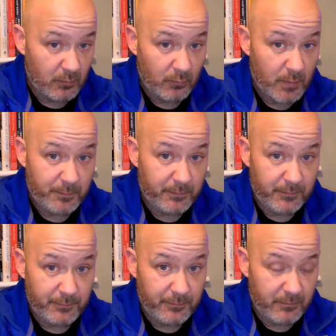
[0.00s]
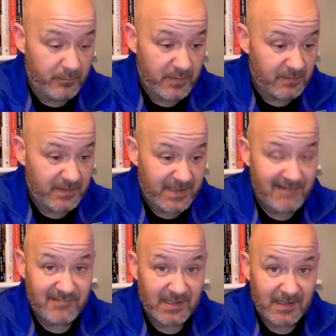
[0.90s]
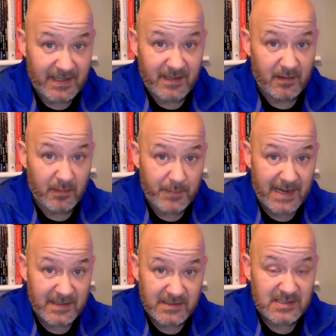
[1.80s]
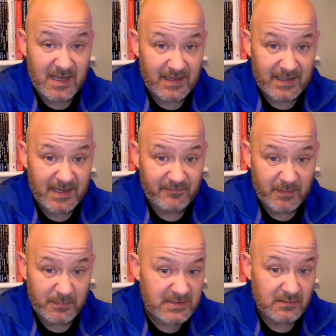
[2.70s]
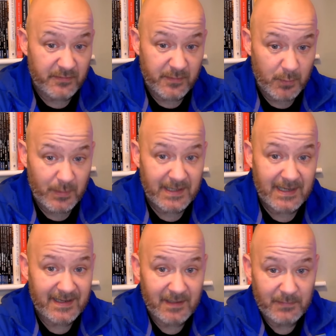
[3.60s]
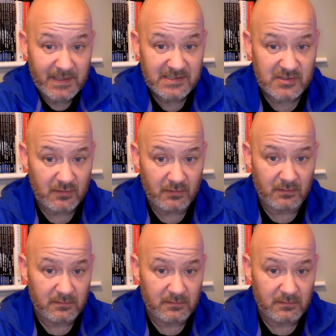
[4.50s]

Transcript: with Kieran Lee and Bannon slightly ahead of him, I still think we win that game against Hull.